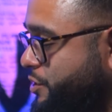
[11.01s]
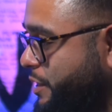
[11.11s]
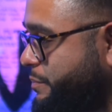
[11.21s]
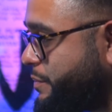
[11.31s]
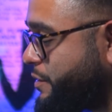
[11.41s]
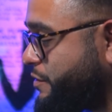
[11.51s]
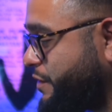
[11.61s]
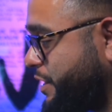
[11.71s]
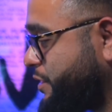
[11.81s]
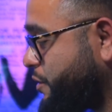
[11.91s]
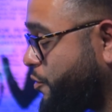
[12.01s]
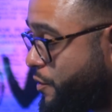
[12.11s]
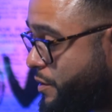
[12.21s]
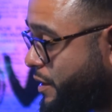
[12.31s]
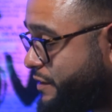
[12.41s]
shape, their face,
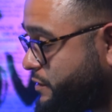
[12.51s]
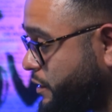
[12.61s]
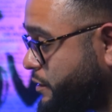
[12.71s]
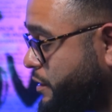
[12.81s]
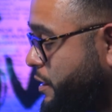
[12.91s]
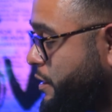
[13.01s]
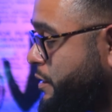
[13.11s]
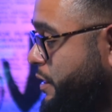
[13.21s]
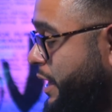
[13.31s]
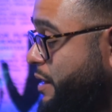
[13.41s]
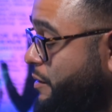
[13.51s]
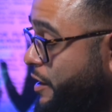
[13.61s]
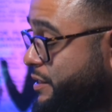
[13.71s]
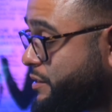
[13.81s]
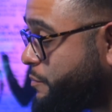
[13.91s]
or their lifestyle. And
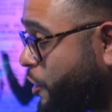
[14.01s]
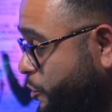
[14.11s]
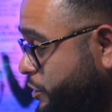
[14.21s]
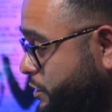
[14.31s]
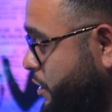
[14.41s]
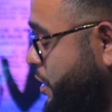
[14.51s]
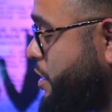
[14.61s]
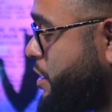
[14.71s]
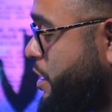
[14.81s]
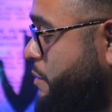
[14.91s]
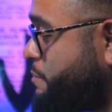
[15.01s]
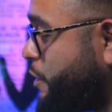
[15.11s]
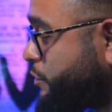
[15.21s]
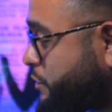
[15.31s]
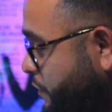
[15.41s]
honestly, barbers,
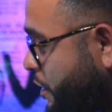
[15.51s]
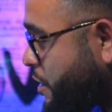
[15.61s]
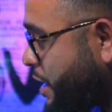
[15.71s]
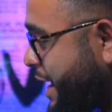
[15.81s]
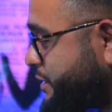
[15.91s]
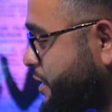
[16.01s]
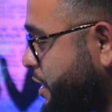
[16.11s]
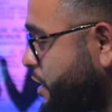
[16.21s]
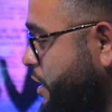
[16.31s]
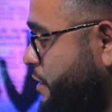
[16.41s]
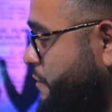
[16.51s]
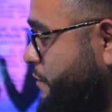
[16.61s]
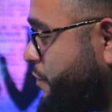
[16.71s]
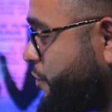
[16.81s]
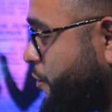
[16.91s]
most of y'all are asking
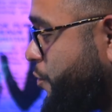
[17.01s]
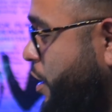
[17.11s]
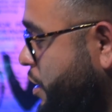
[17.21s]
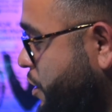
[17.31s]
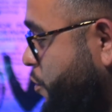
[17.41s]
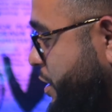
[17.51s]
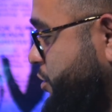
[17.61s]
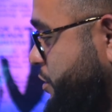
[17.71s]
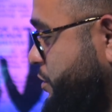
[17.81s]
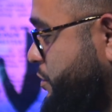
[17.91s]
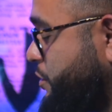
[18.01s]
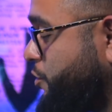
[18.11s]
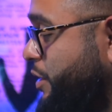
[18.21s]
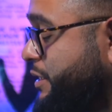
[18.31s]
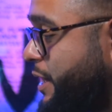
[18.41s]
the wrong questions.
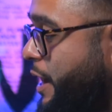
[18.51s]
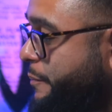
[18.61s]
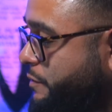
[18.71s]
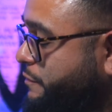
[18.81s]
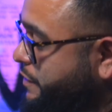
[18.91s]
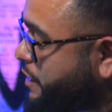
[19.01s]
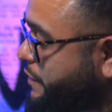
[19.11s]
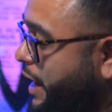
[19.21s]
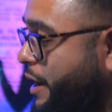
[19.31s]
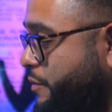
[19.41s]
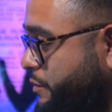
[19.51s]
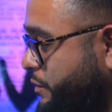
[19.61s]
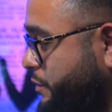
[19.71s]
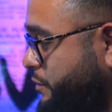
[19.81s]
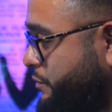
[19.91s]
You need to help them figure that out.
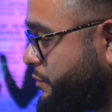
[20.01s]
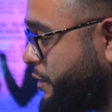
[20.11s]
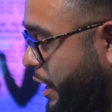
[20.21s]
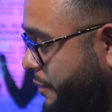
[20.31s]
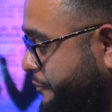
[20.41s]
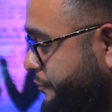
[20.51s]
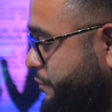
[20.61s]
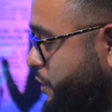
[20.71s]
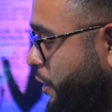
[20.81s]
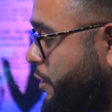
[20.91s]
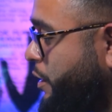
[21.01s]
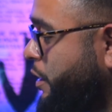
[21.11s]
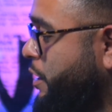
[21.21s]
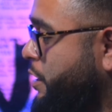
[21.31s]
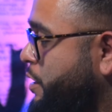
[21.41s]
Okay. So,
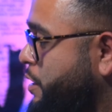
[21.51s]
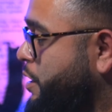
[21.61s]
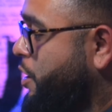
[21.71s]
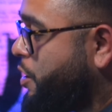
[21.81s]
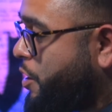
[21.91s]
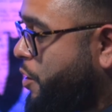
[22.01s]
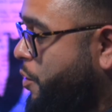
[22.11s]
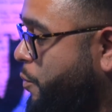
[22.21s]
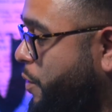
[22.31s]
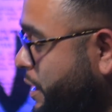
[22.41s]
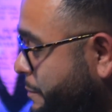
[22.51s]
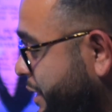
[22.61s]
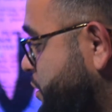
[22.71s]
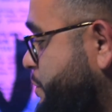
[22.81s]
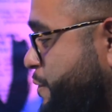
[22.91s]
welcome
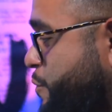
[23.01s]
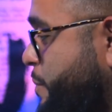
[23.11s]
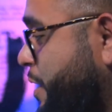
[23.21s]
back to the Before More